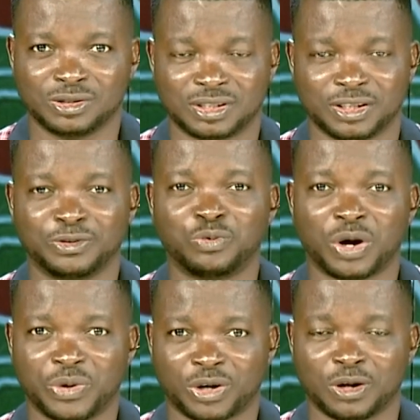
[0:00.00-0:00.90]
Even when
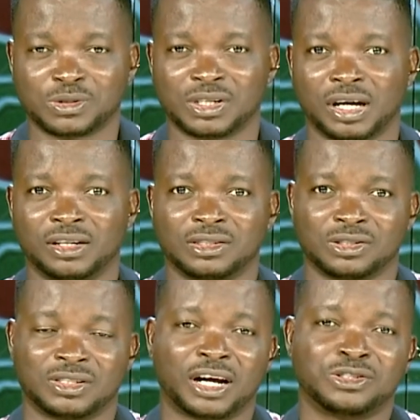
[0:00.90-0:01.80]
we come to the health issue,
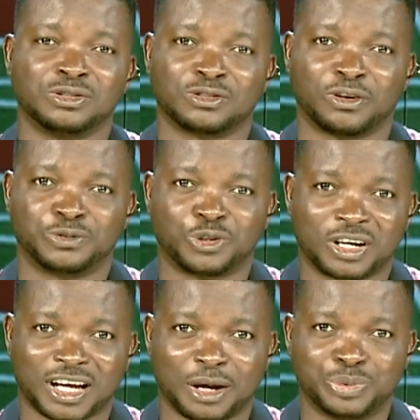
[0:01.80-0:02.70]
there are issues of
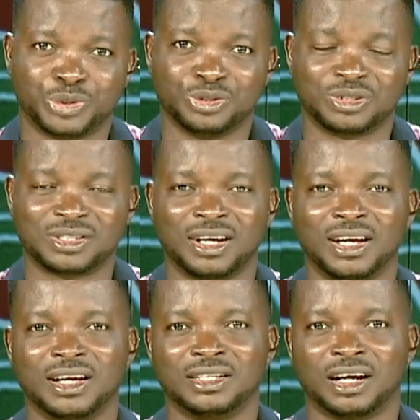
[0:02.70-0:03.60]
drug abuse,
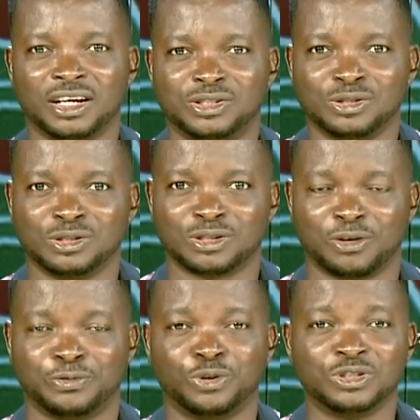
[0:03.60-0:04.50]
there are issues
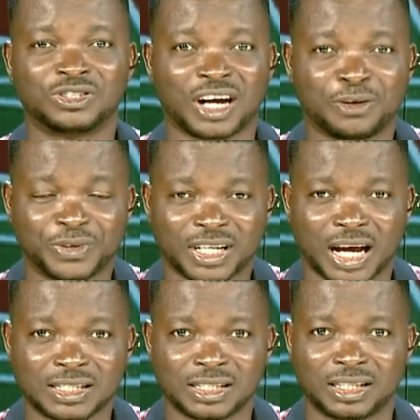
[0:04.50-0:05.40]
of road traffic
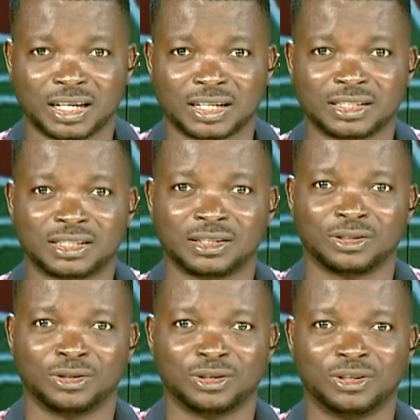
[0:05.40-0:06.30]
accidents,
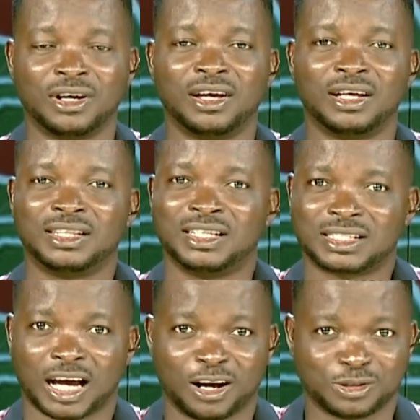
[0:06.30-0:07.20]
These
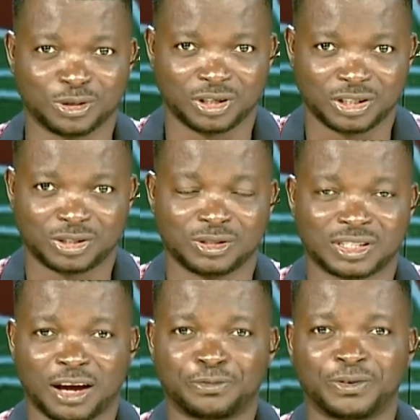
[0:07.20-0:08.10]
are also issues
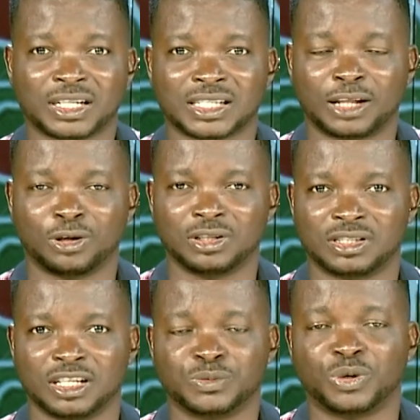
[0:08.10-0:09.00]
that affect
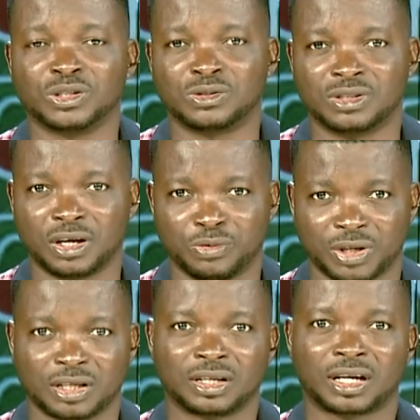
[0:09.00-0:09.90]
adolescents. But today
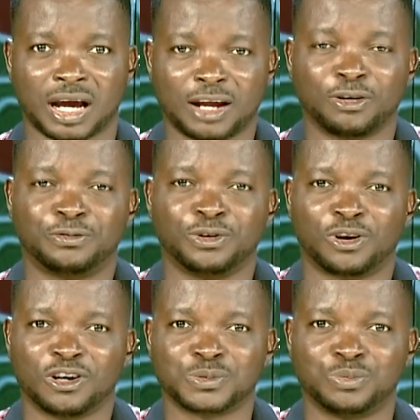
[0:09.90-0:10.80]
we kind of
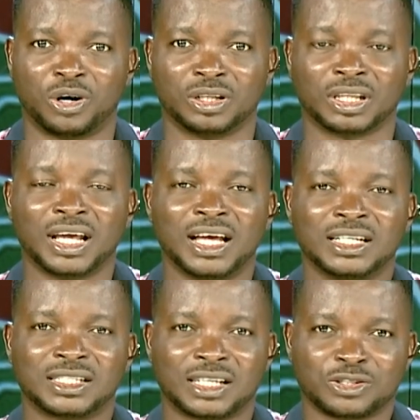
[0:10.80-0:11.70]
focus more on
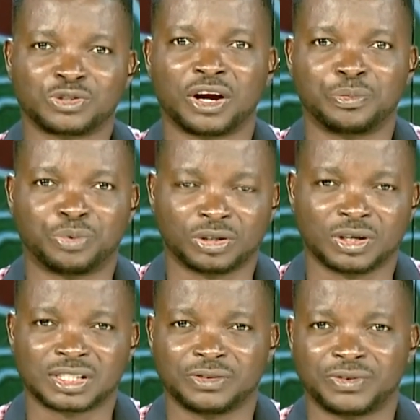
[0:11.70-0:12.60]
sexual
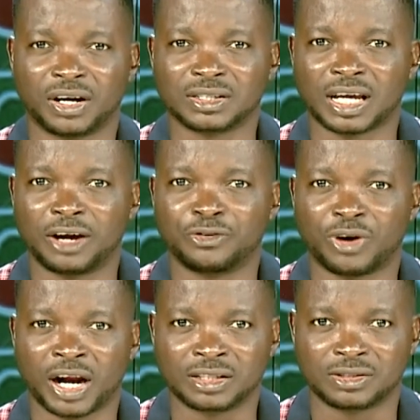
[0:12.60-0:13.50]
reproductive health and
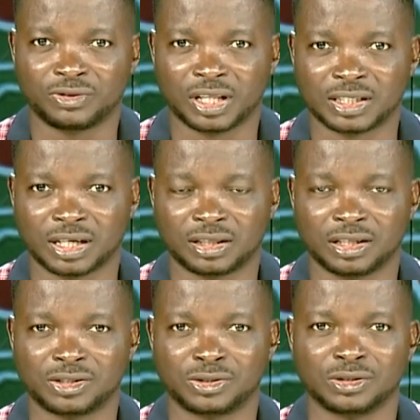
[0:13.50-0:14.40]
rights related
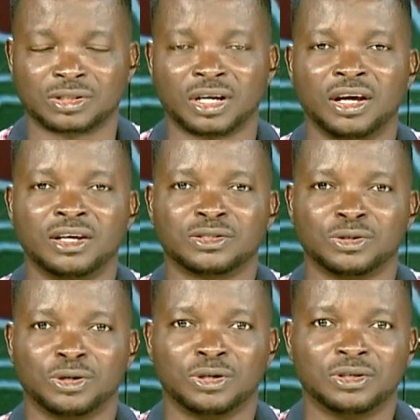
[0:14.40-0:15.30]
issues.
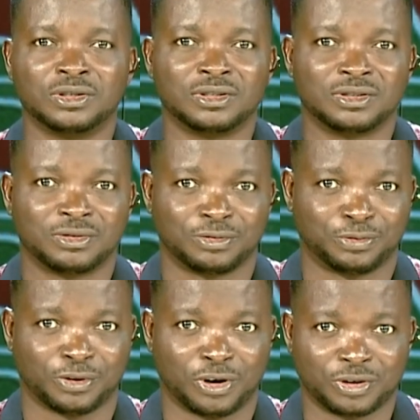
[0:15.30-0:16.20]
So
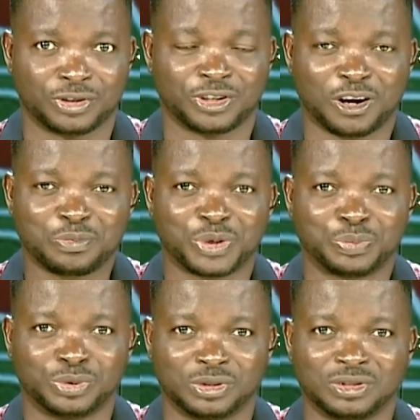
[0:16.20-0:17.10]
for young
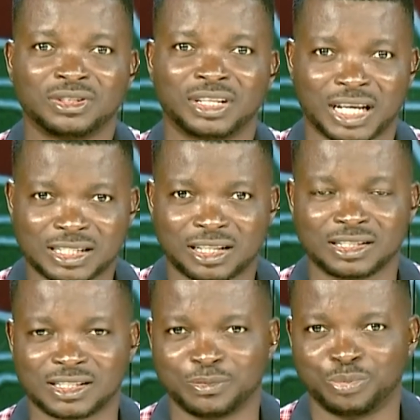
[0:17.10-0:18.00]
people, let's
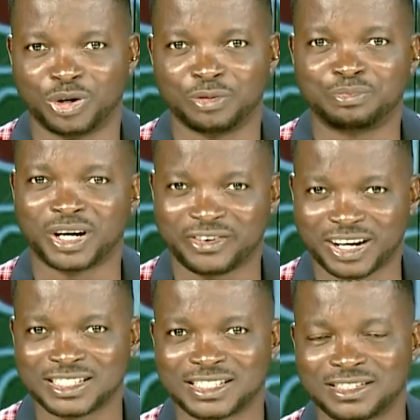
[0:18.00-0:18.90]
listen more.
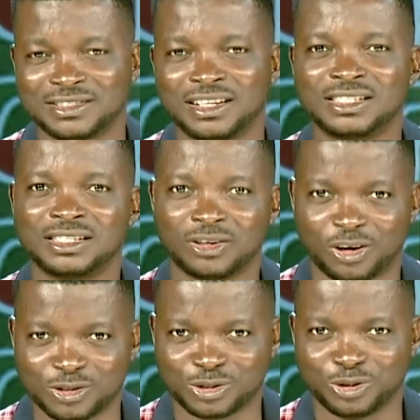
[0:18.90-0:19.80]
Parents,
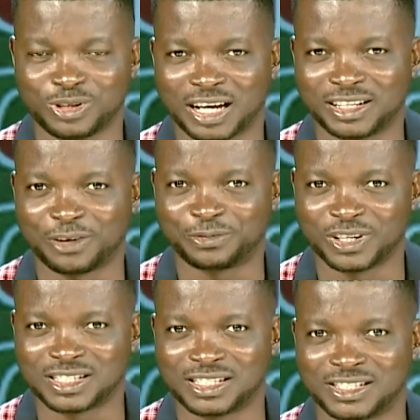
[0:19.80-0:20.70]
also you are their
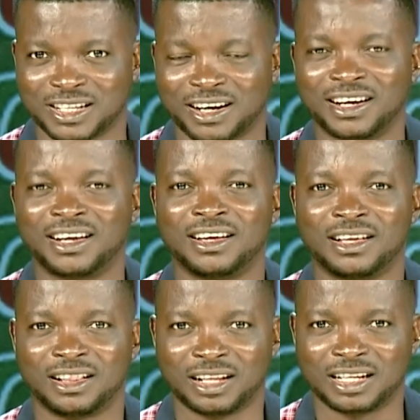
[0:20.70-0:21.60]
first teacher.
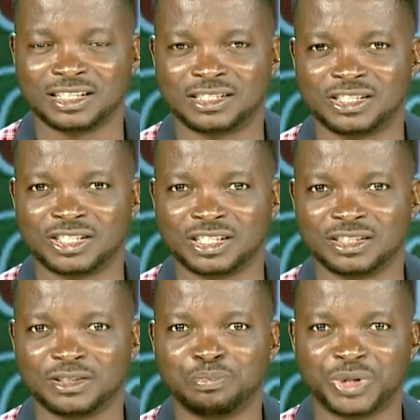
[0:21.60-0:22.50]
Let the
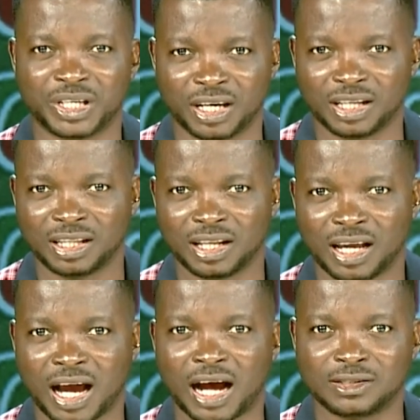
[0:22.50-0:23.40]
teaching begin
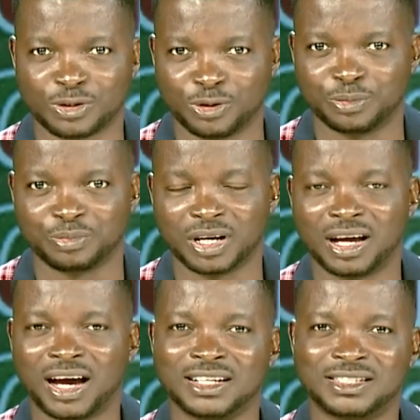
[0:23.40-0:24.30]
at home.
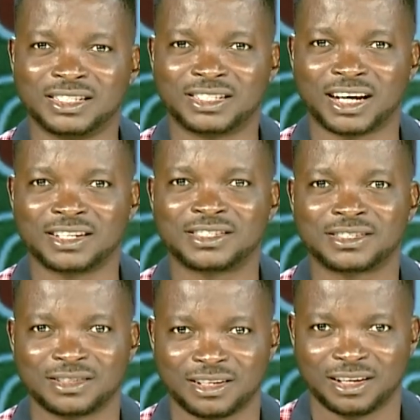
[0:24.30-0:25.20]
And teachers,
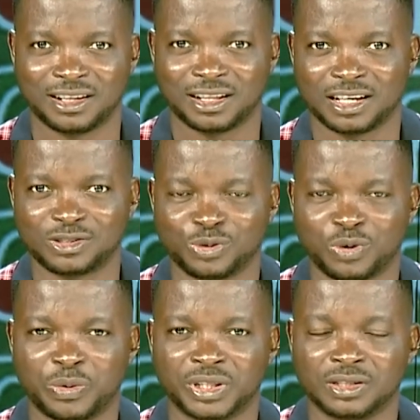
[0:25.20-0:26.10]
let's do
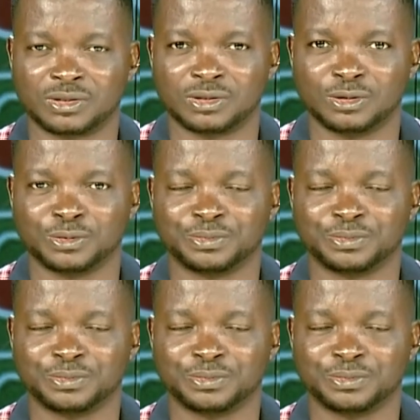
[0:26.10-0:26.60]
what we need to do.